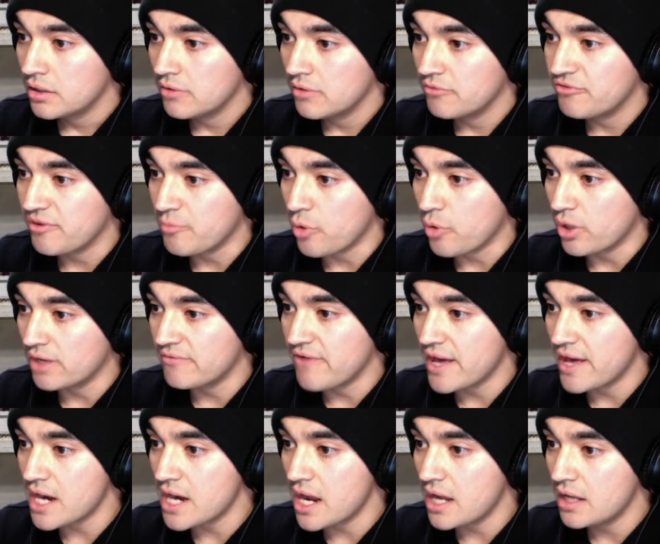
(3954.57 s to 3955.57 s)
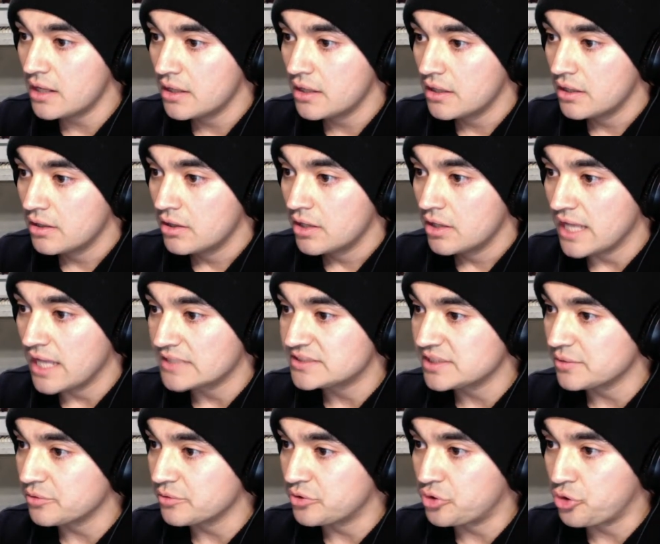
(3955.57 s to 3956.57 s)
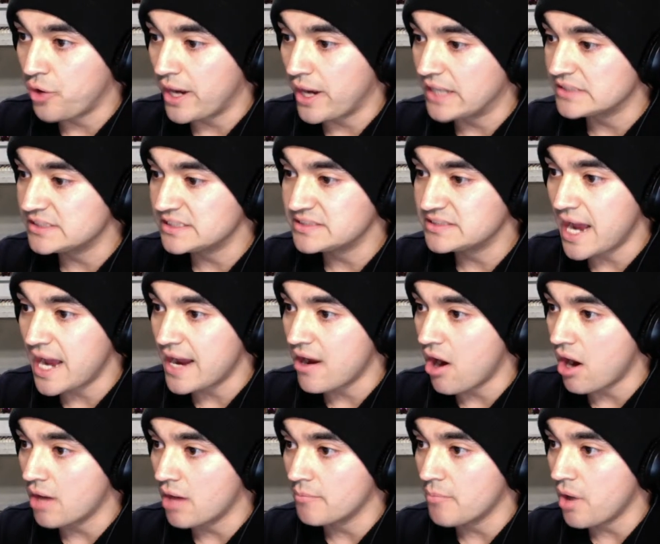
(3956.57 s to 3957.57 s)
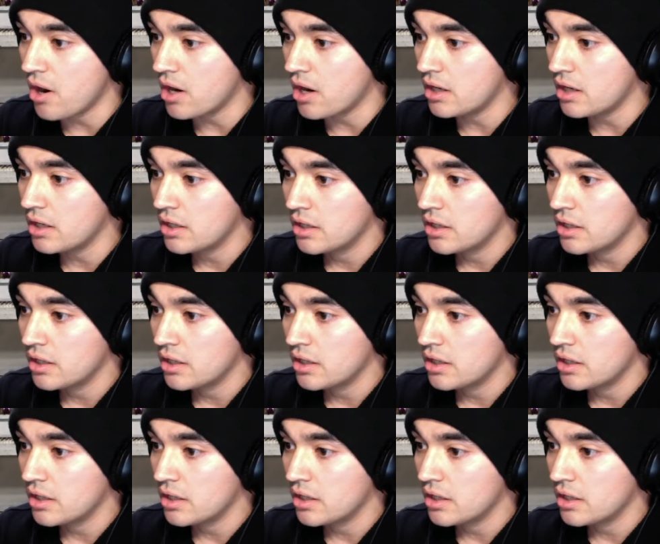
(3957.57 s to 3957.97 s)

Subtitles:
from Oliveira. It's a crazy tight armbar.